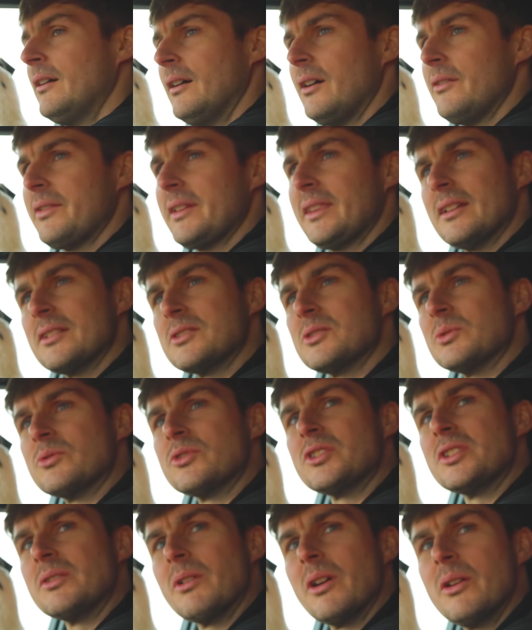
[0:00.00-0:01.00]
think that's all
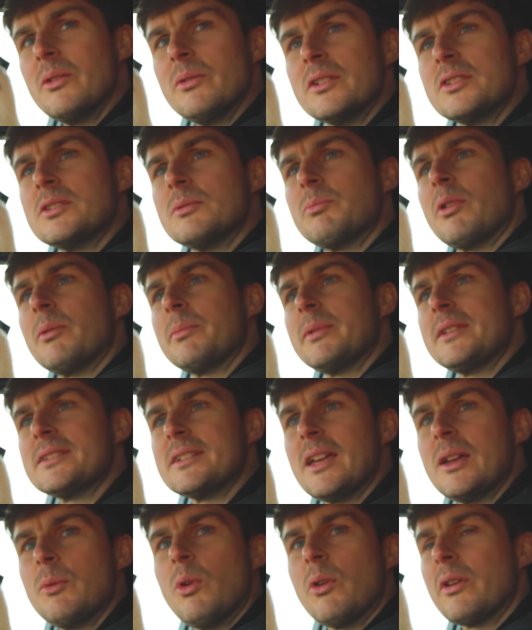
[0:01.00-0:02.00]
she wrote. I should probably
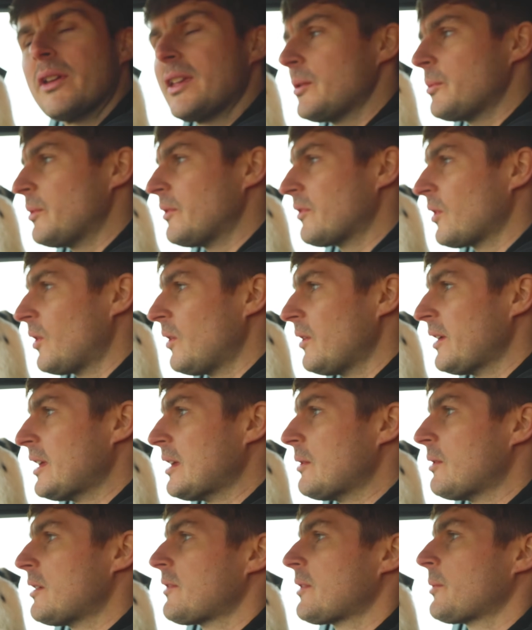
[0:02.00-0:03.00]
say what kit we've got
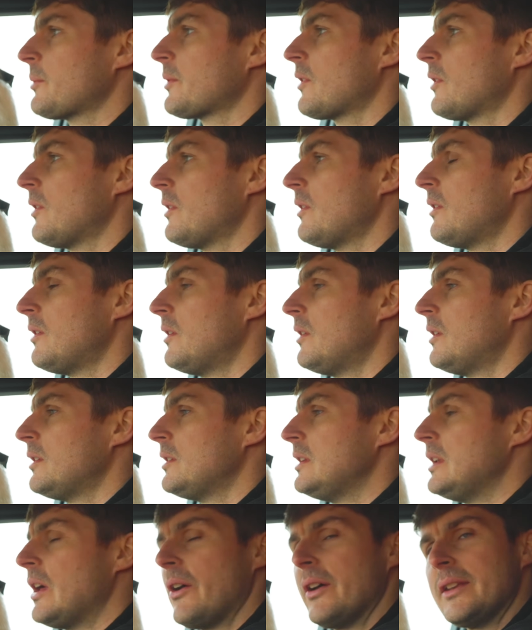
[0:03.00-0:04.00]
here. I think we've got
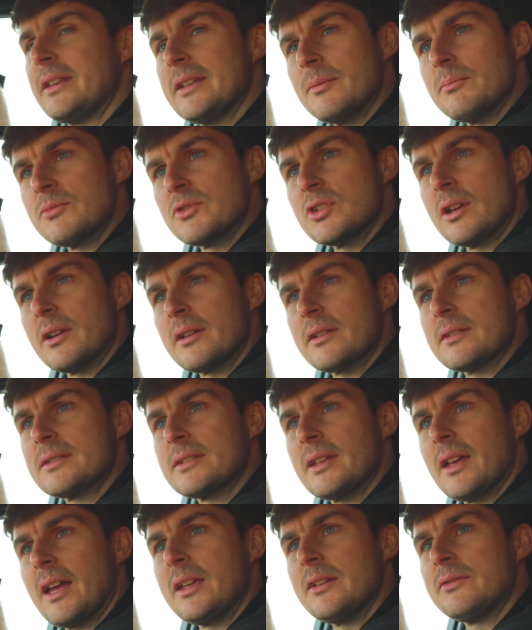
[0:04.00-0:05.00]
9 dump
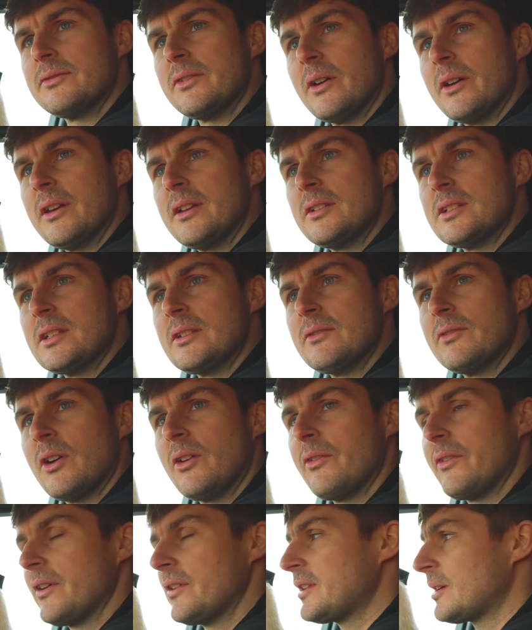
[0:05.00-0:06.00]
trucks, A30G
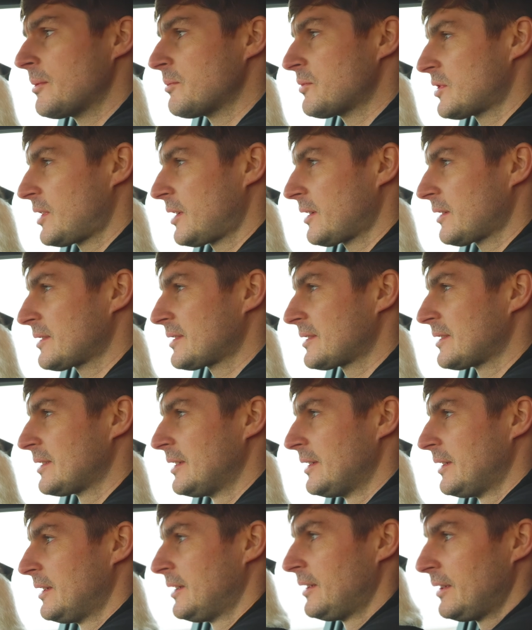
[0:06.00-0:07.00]
Volvo dump trucks,
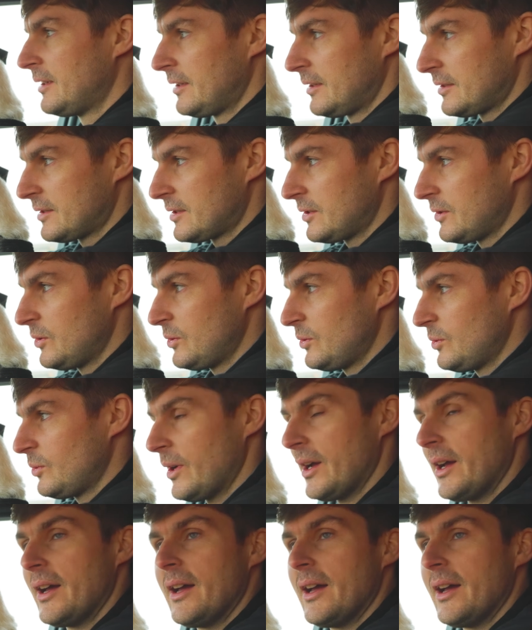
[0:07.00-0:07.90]
2 two